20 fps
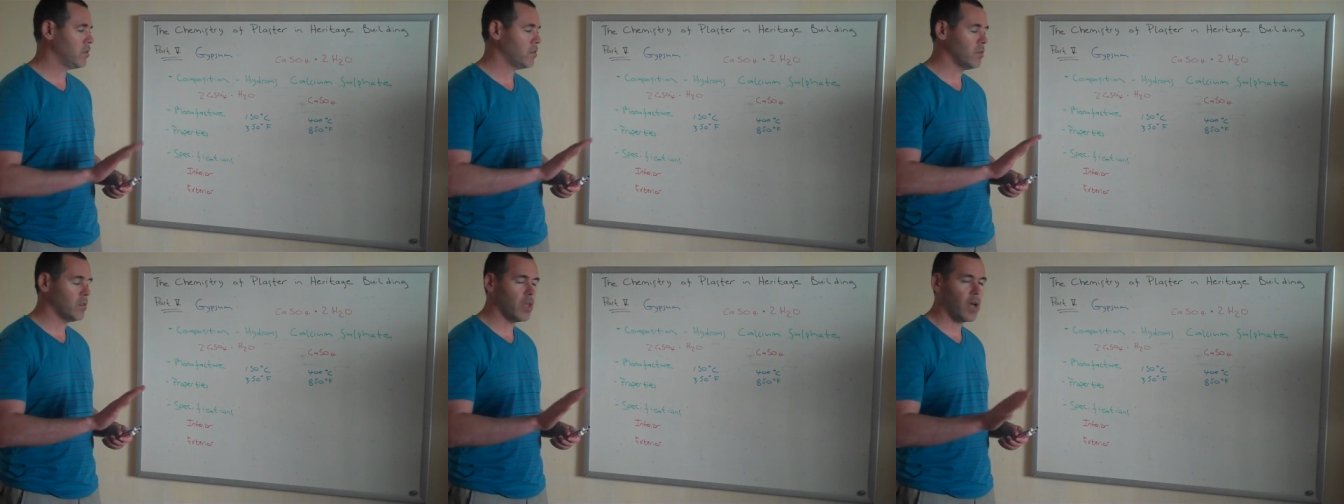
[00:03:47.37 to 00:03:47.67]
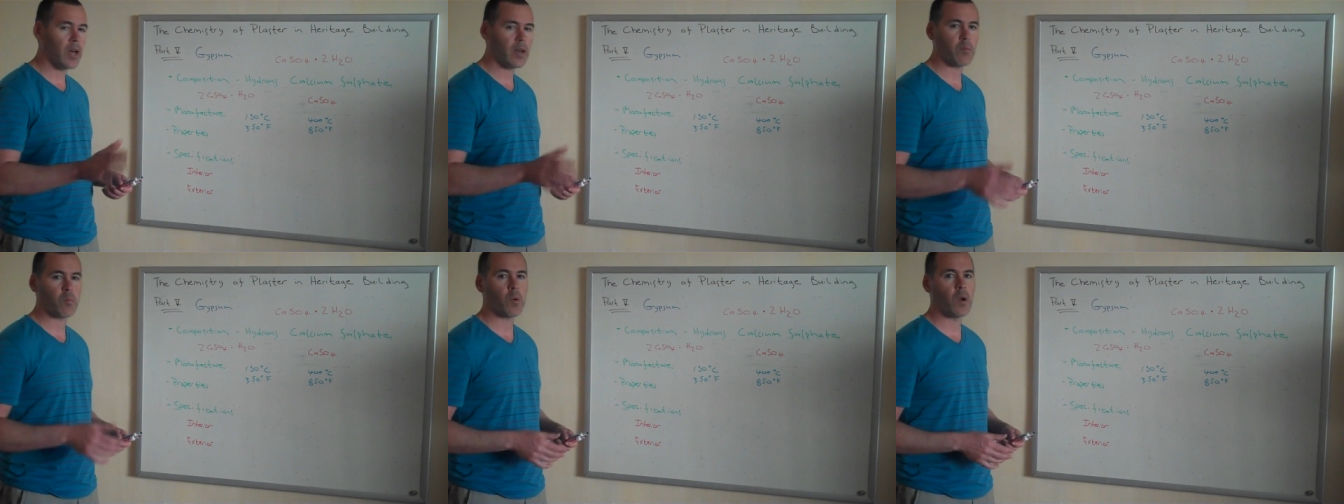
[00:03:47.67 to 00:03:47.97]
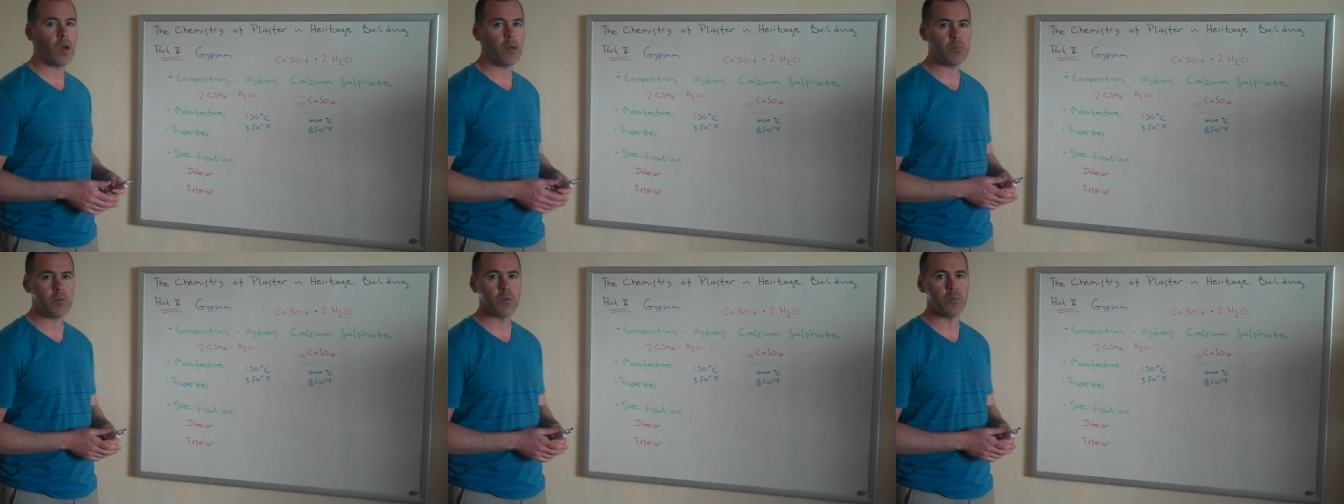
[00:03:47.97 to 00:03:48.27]
Not a
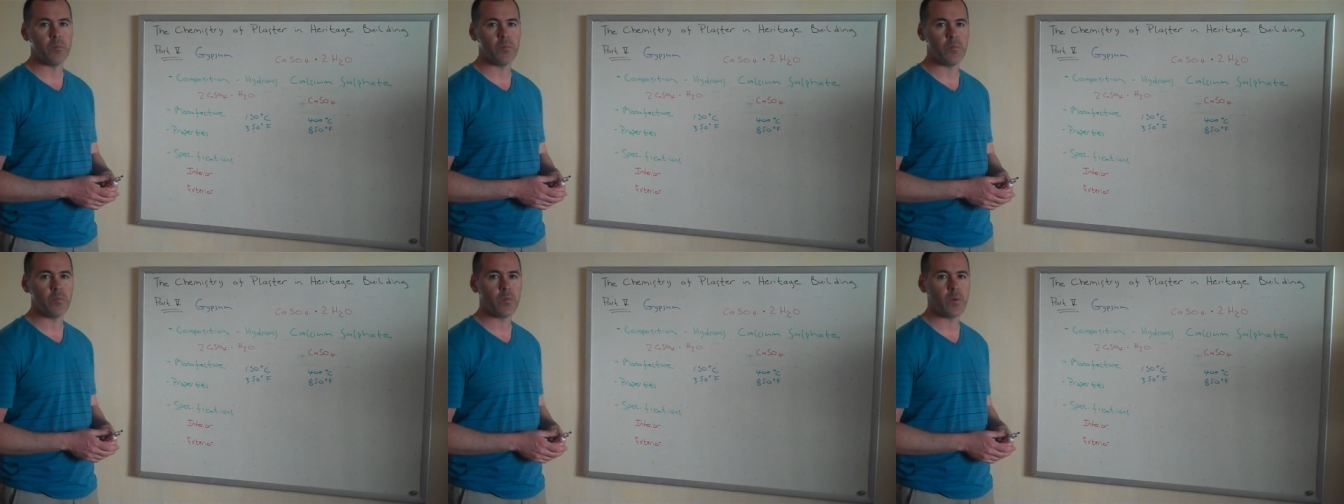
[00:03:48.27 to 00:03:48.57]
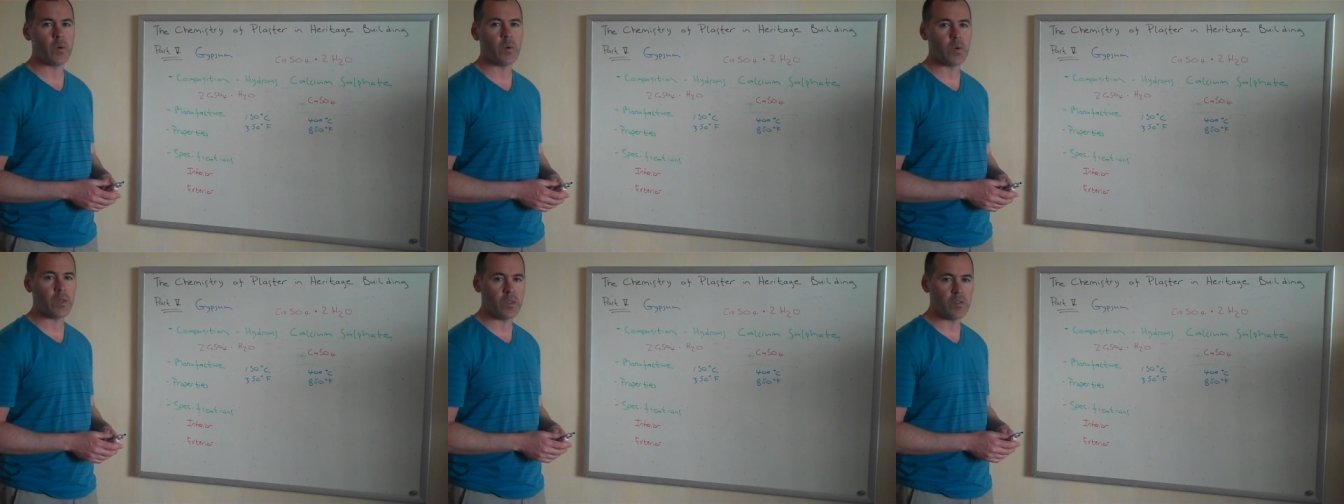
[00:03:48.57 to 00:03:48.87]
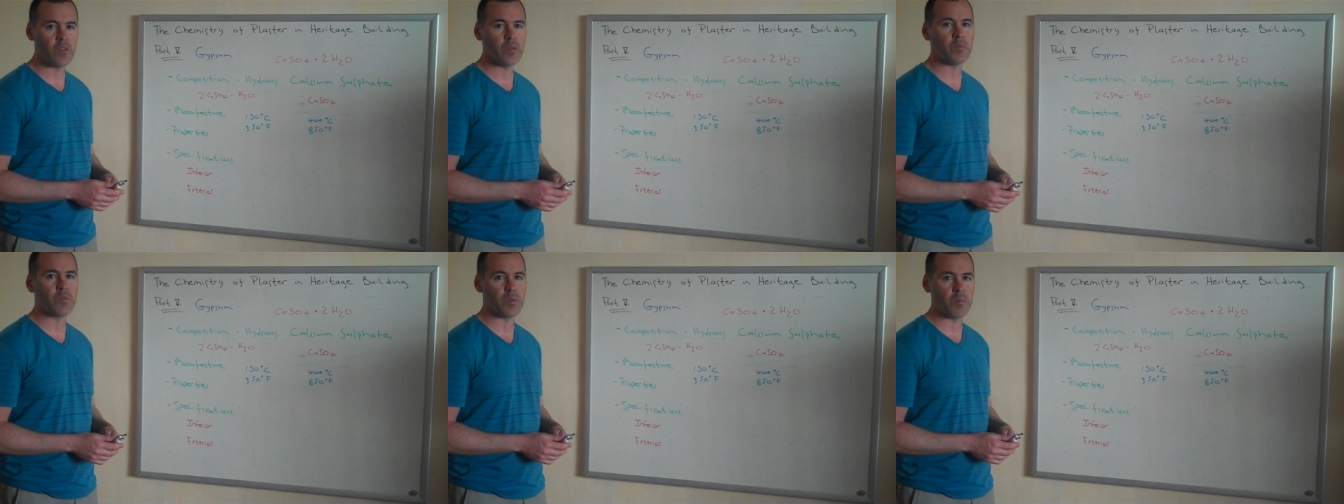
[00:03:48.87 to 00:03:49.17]
problem with
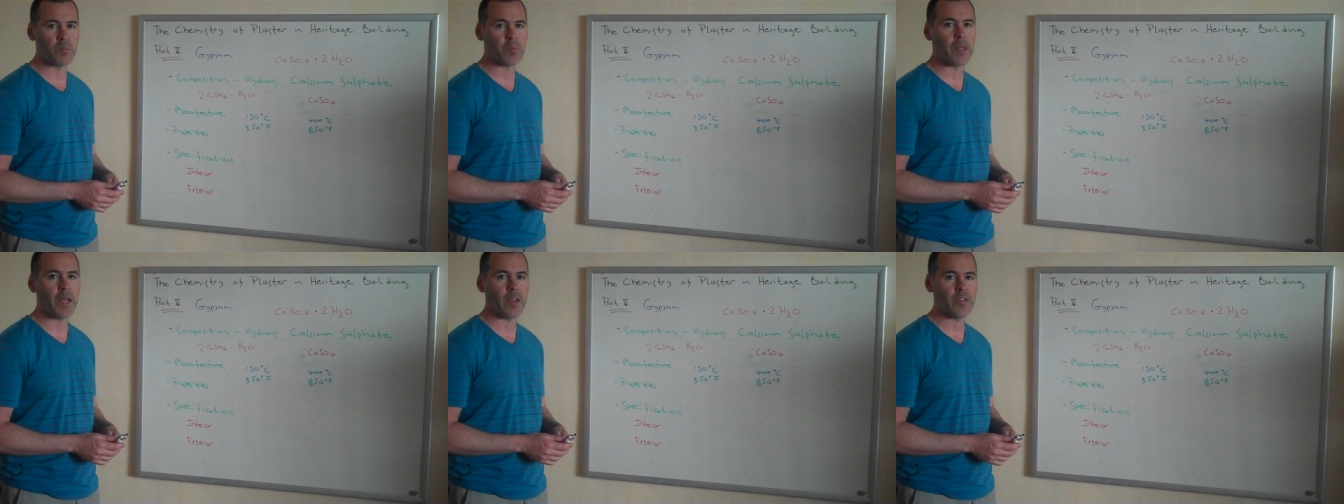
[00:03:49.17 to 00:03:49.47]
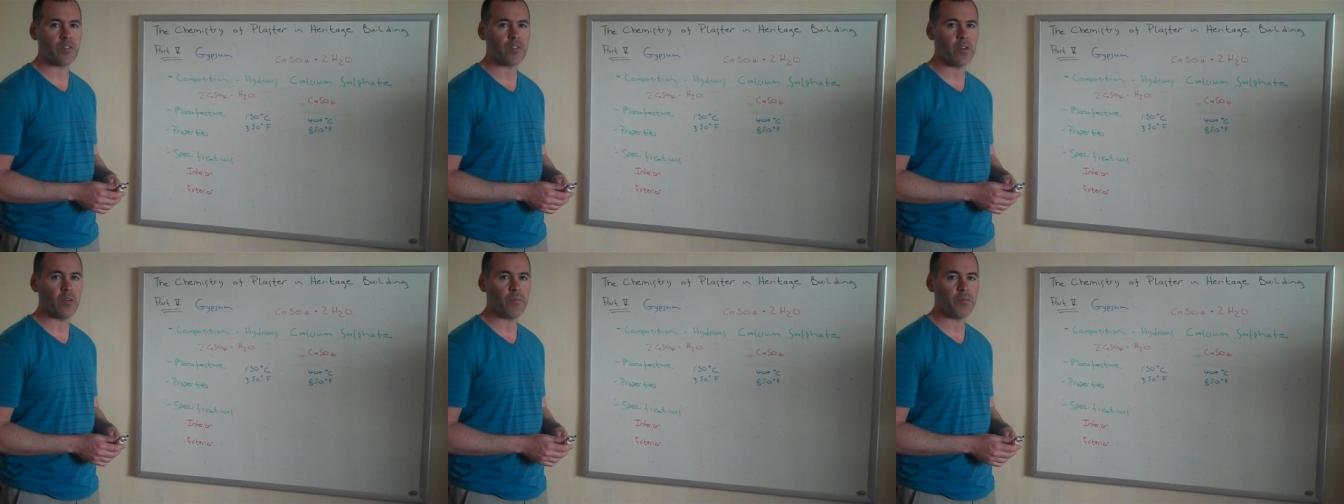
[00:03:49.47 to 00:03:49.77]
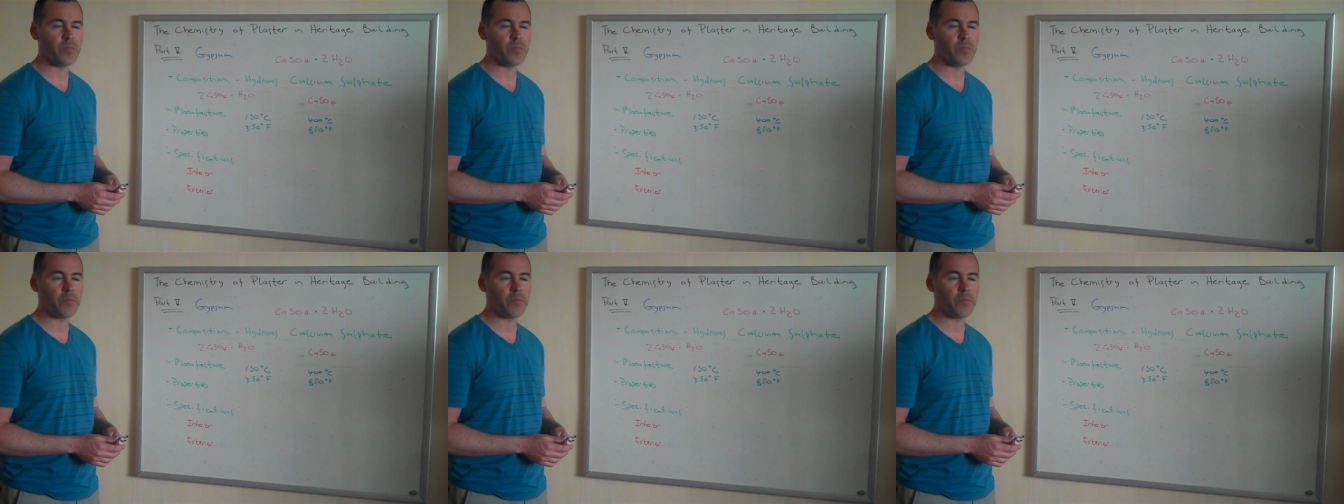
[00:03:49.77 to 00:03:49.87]
gypsum plaster.